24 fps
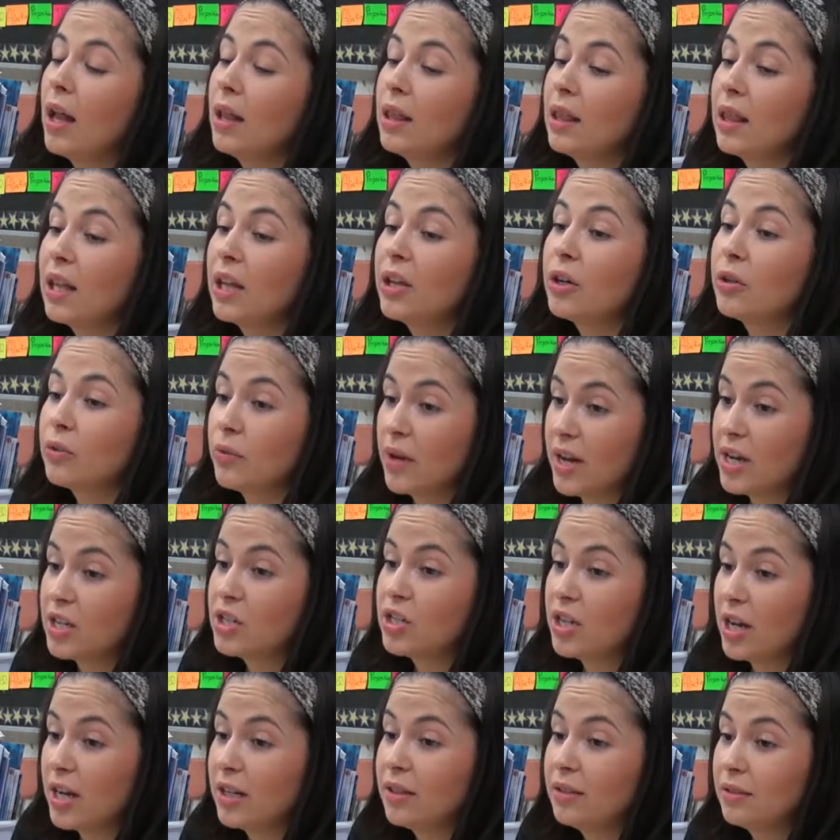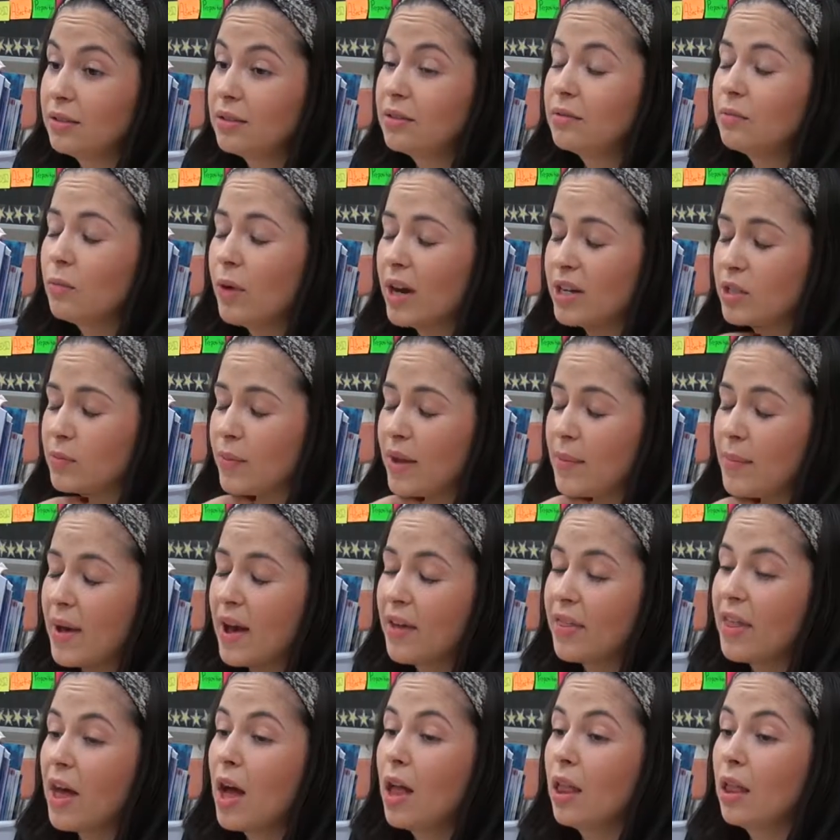Alliteration. Watch my
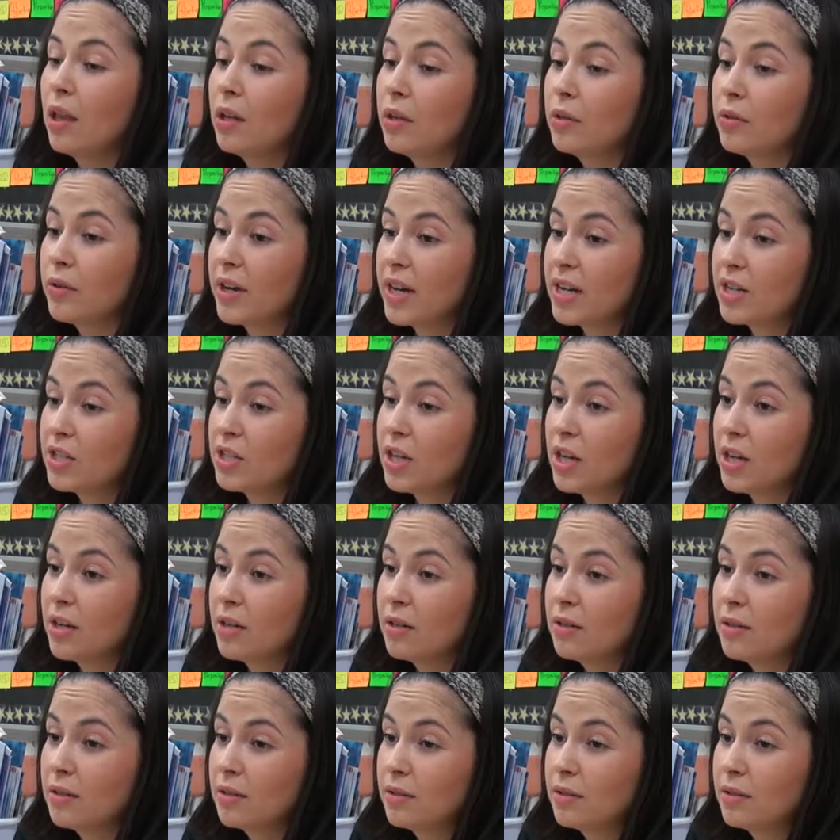mouth. Alliteration.